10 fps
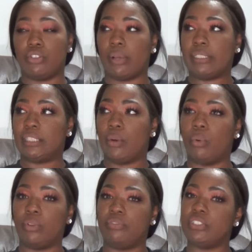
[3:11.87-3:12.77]
So I said,
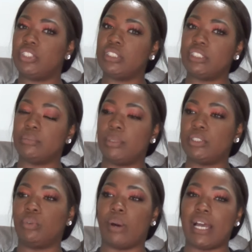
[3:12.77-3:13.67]
well, if it's just his
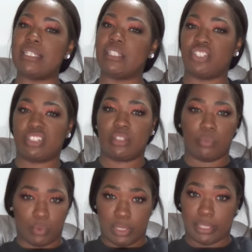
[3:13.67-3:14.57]
muscle, why is it just
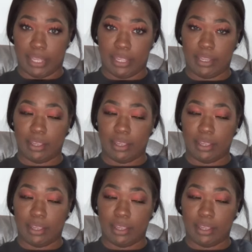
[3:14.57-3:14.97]
in one leg?